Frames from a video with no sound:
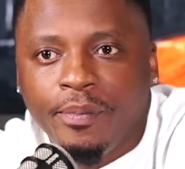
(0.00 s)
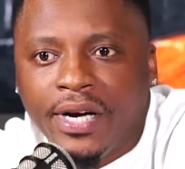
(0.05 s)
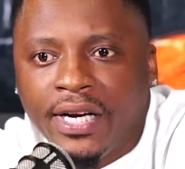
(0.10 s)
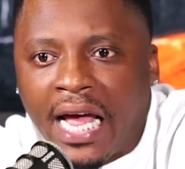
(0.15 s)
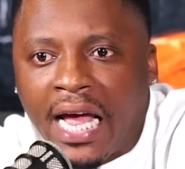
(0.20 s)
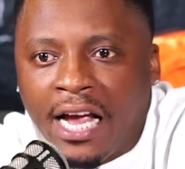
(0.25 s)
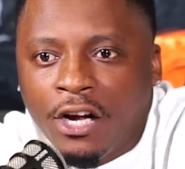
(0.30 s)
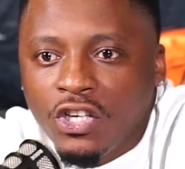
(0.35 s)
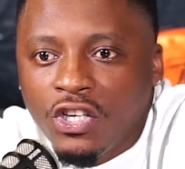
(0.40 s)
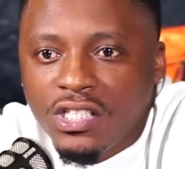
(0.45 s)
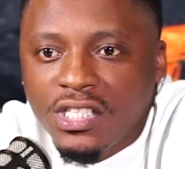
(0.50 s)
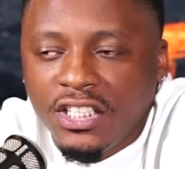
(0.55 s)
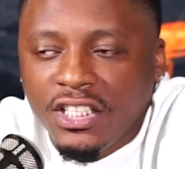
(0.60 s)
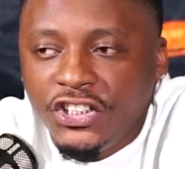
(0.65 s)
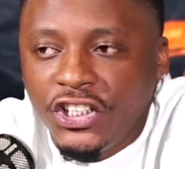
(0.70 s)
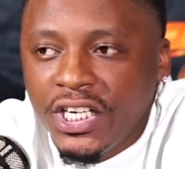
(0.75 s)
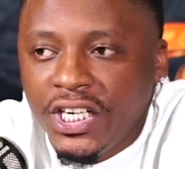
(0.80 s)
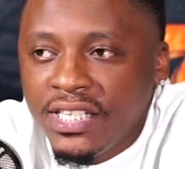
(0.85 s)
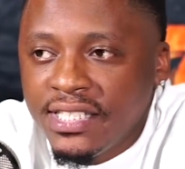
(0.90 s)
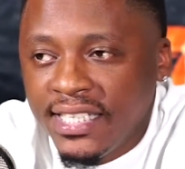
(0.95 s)
But I could sit
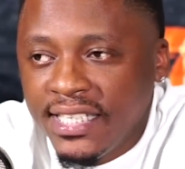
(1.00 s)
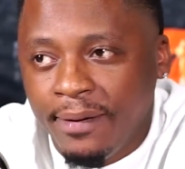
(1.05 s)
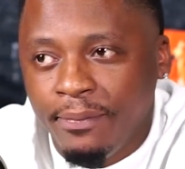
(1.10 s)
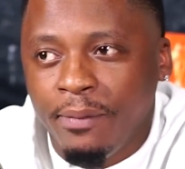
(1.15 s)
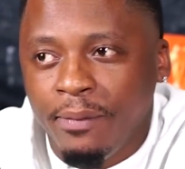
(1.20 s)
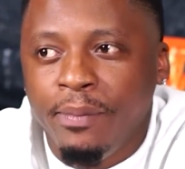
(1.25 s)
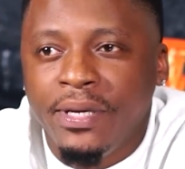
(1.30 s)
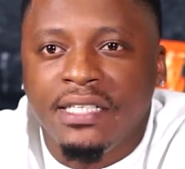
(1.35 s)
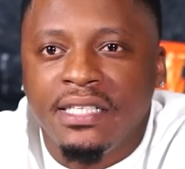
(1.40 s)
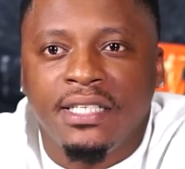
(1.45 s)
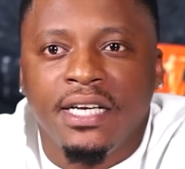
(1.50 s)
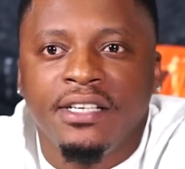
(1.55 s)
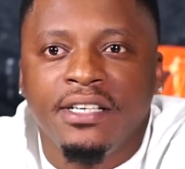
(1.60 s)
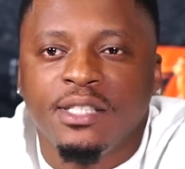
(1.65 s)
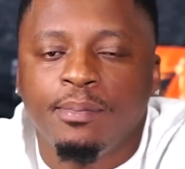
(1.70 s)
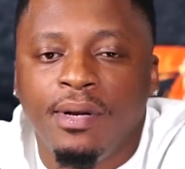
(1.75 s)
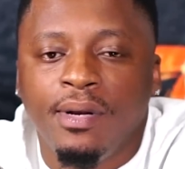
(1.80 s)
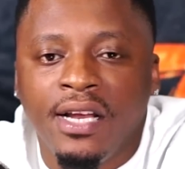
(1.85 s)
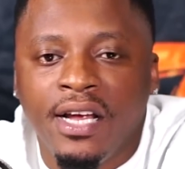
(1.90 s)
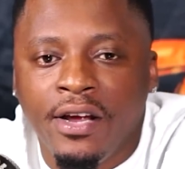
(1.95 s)
here and say I'm the best
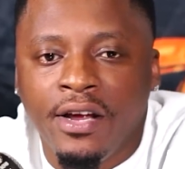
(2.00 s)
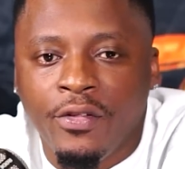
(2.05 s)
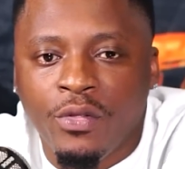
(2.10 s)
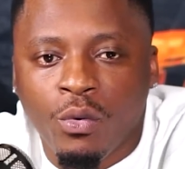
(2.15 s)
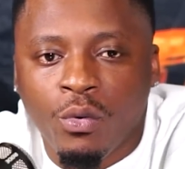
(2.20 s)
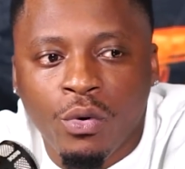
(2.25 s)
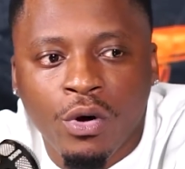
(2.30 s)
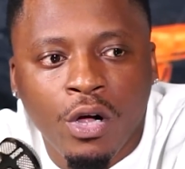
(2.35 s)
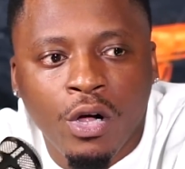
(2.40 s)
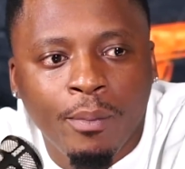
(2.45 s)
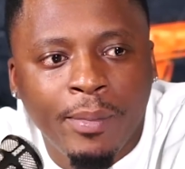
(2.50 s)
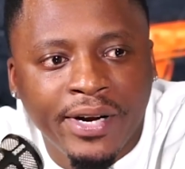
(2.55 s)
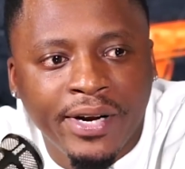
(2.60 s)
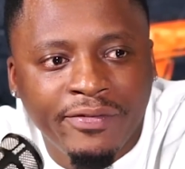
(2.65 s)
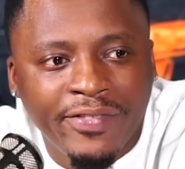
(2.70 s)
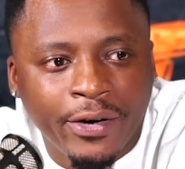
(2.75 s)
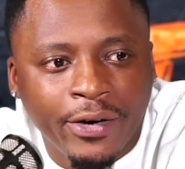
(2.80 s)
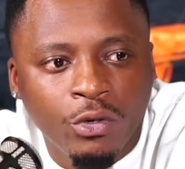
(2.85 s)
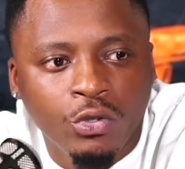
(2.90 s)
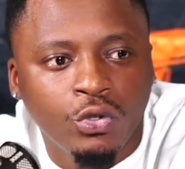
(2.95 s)
tennis player in the world. But
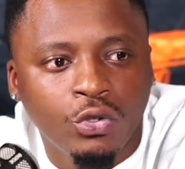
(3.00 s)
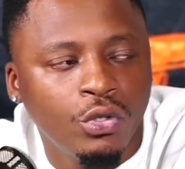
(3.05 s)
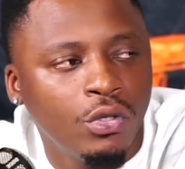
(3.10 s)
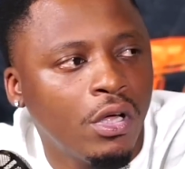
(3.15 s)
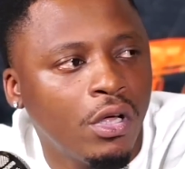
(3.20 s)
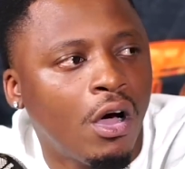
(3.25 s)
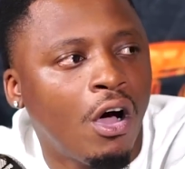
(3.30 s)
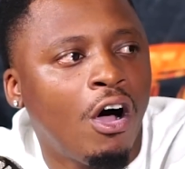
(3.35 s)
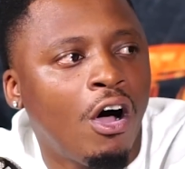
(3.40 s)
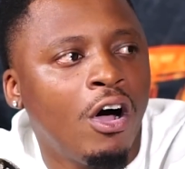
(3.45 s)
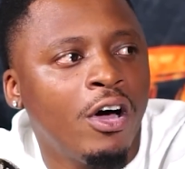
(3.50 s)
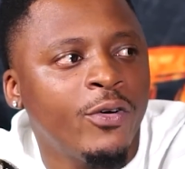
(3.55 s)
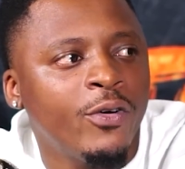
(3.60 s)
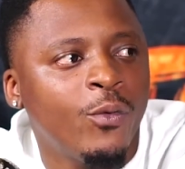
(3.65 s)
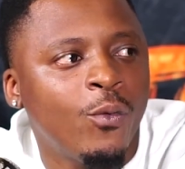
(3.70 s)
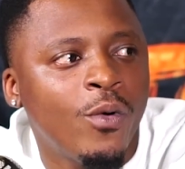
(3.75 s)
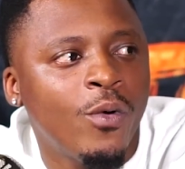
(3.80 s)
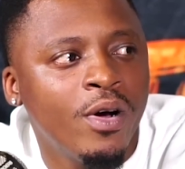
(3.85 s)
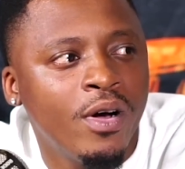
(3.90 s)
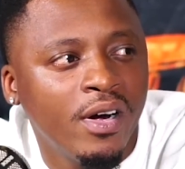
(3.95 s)
if I don't do the hard
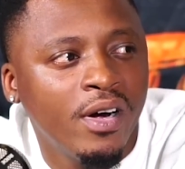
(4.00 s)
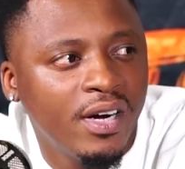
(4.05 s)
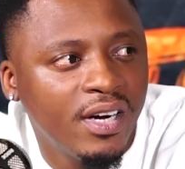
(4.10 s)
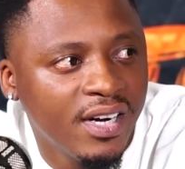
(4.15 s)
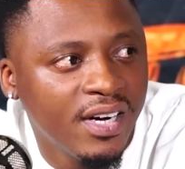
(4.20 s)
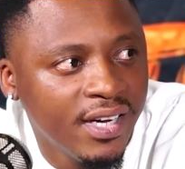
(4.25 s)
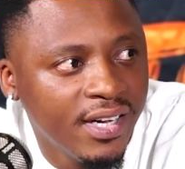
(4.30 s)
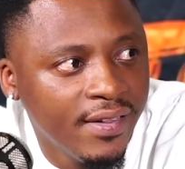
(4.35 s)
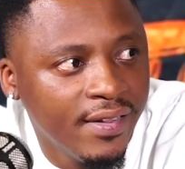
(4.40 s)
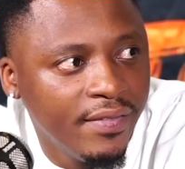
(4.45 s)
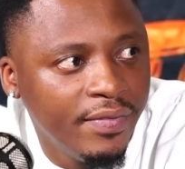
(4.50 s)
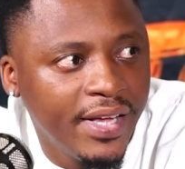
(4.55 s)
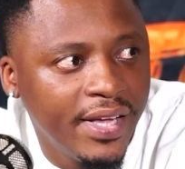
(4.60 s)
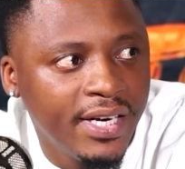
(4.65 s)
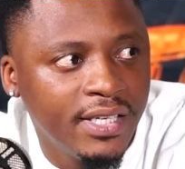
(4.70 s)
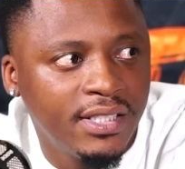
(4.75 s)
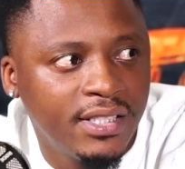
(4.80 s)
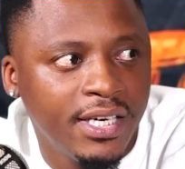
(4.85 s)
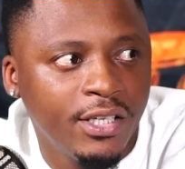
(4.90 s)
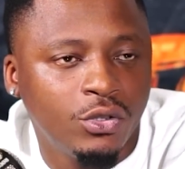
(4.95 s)
work that
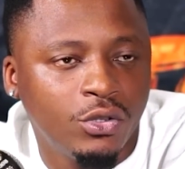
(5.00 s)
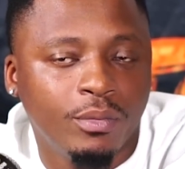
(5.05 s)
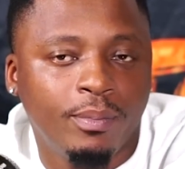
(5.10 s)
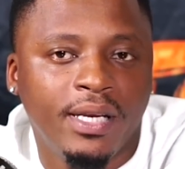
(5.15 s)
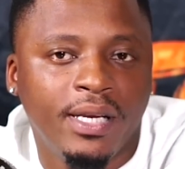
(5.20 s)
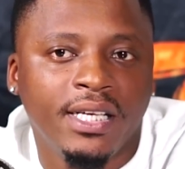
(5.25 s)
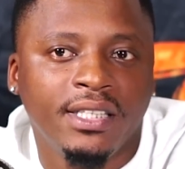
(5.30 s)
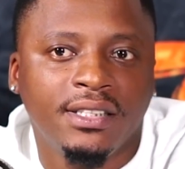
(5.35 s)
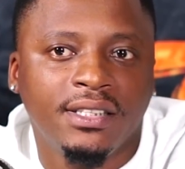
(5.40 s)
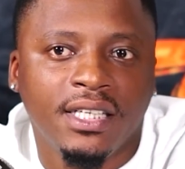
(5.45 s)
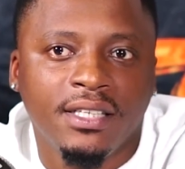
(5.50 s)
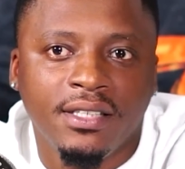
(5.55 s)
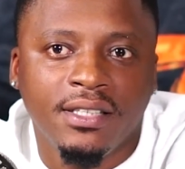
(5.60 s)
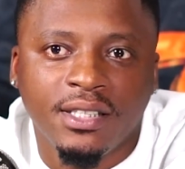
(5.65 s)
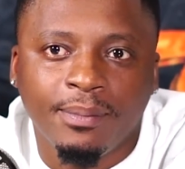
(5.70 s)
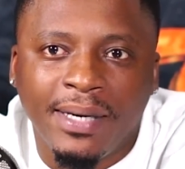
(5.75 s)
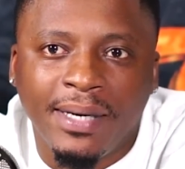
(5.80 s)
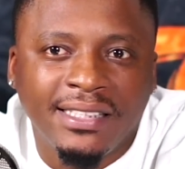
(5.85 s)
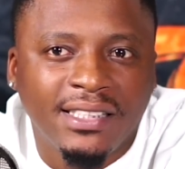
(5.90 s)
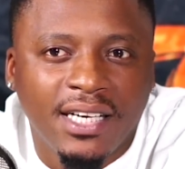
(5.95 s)
it takes to play
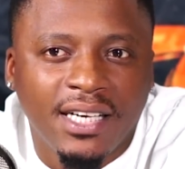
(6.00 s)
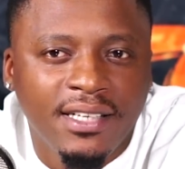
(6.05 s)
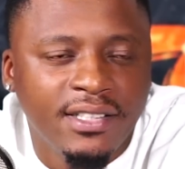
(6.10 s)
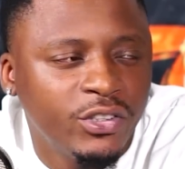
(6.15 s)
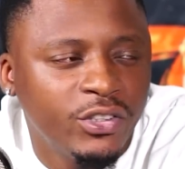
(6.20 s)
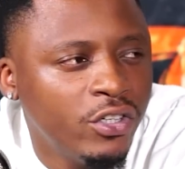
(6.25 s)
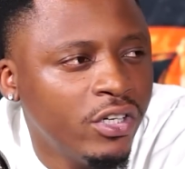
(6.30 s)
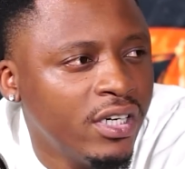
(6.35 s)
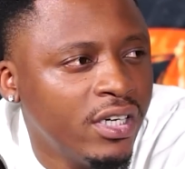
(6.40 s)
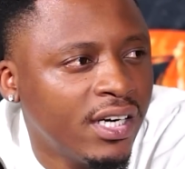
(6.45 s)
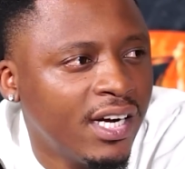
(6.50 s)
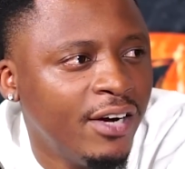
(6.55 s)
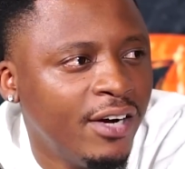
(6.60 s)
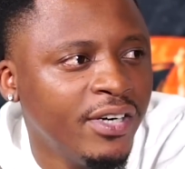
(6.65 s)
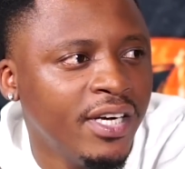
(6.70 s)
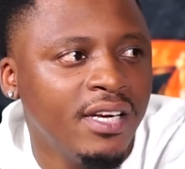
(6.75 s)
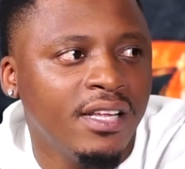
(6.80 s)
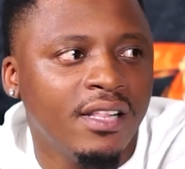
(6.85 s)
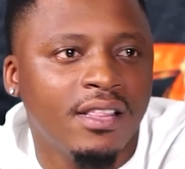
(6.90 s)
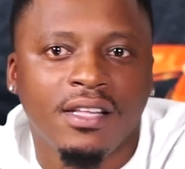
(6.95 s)
tennis, my talent's not going to
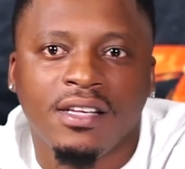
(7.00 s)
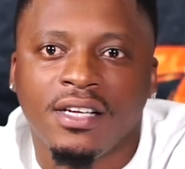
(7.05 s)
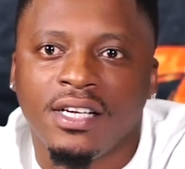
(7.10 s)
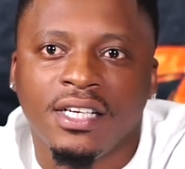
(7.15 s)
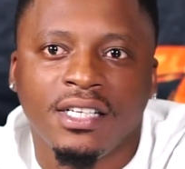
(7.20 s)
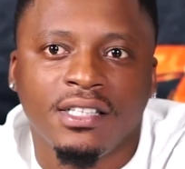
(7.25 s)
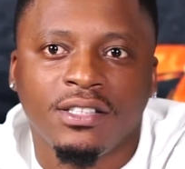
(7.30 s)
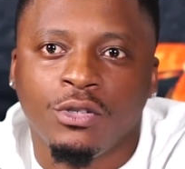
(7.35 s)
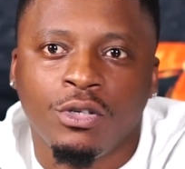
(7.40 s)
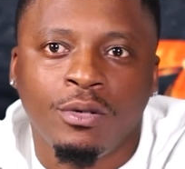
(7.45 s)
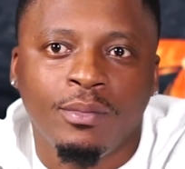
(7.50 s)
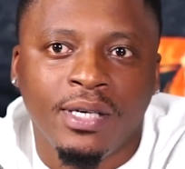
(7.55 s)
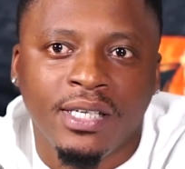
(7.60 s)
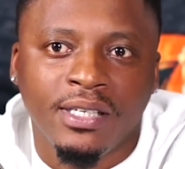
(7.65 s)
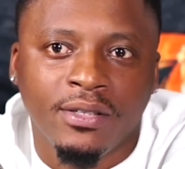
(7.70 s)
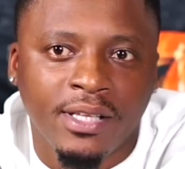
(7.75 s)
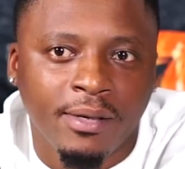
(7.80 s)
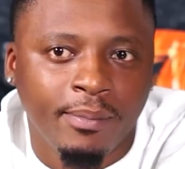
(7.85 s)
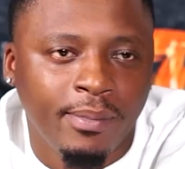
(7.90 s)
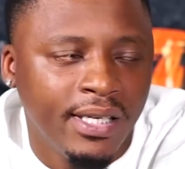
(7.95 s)
count anything against
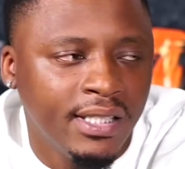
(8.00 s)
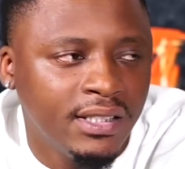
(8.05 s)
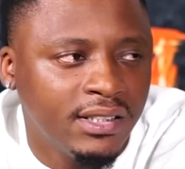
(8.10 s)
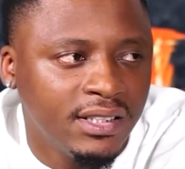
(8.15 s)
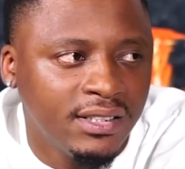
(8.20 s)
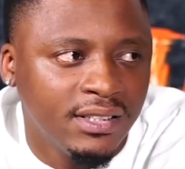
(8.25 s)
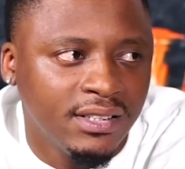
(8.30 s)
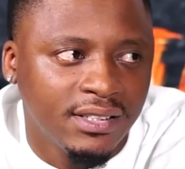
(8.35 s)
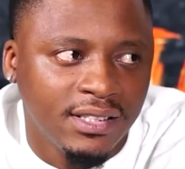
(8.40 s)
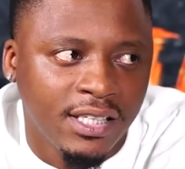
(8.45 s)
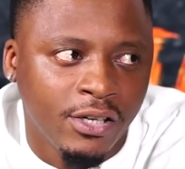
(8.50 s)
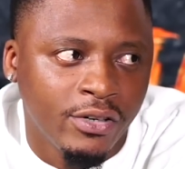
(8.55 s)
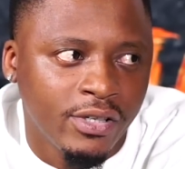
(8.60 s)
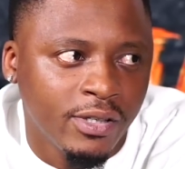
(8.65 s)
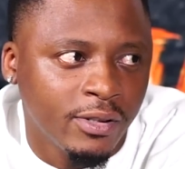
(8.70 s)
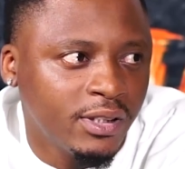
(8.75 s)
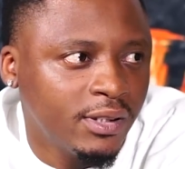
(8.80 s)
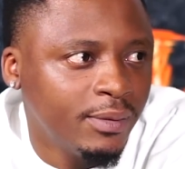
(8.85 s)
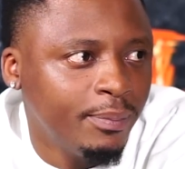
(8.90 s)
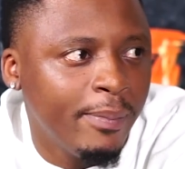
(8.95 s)
nobody that plays tennis. They're going
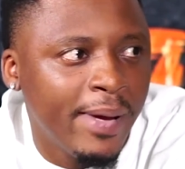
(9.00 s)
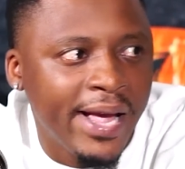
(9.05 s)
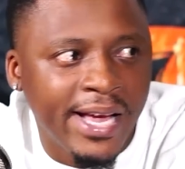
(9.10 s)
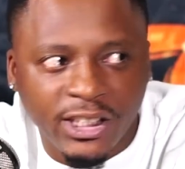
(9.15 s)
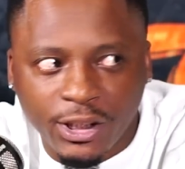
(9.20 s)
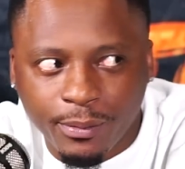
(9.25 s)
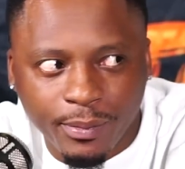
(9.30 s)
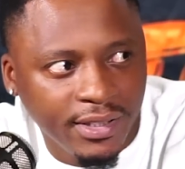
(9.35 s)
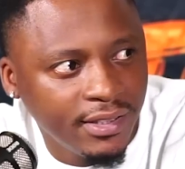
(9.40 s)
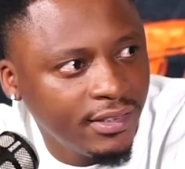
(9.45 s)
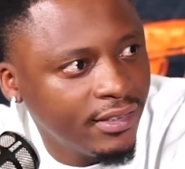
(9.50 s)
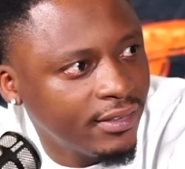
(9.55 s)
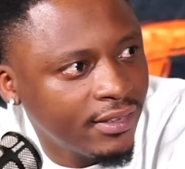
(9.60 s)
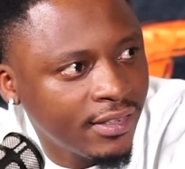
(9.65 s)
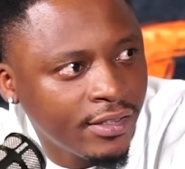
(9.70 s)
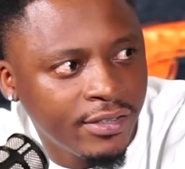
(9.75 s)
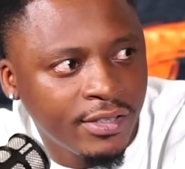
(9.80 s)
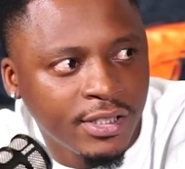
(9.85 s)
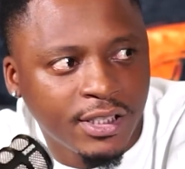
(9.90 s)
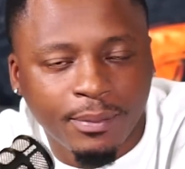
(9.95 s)
to smash me.
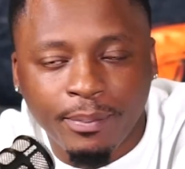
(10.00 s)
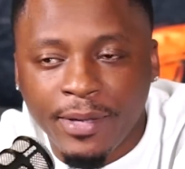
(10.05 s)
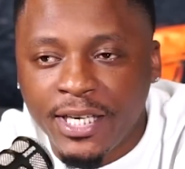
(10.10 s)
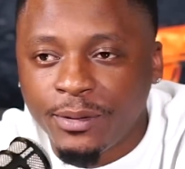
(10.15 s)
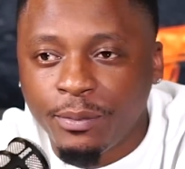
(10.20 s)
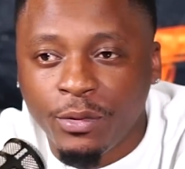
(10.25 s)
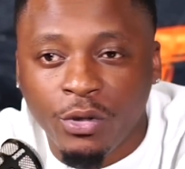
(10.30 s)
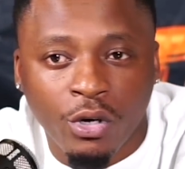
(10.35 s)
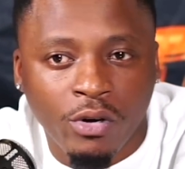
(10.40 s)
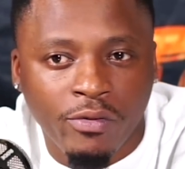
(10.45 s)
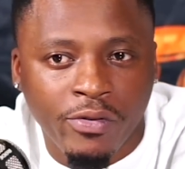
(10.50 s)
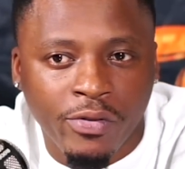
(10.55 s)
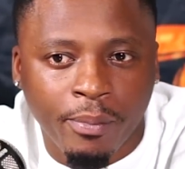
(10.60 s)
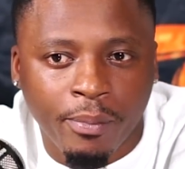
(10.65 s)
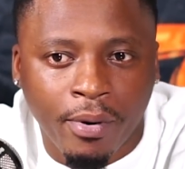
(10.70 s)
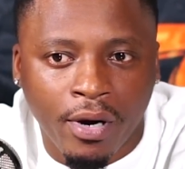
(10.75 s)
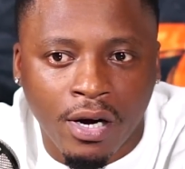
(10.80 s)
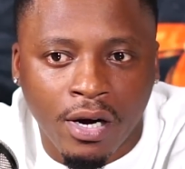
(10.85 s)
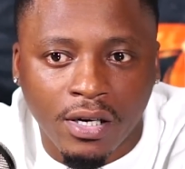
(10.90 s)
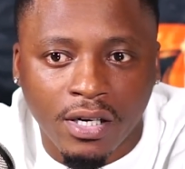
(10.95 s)
They're going to smash me all over the
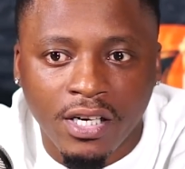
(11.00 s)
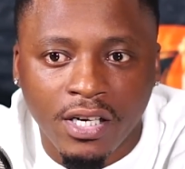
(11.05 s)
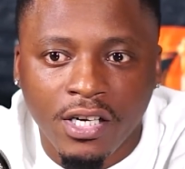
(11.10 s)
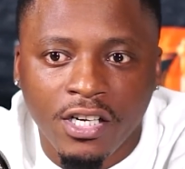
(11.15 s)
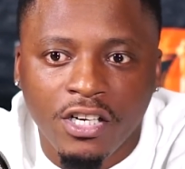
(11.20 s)
park.